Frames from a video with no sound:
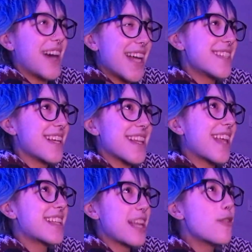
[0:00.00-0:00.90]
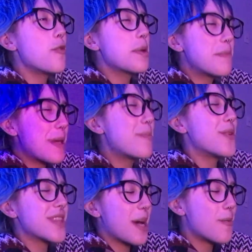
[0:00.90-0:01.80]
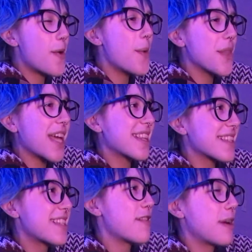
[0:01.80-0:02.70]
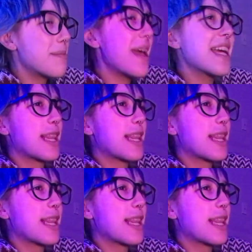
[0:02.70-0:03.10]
I said, like, there will be people that won't like the stuff I make.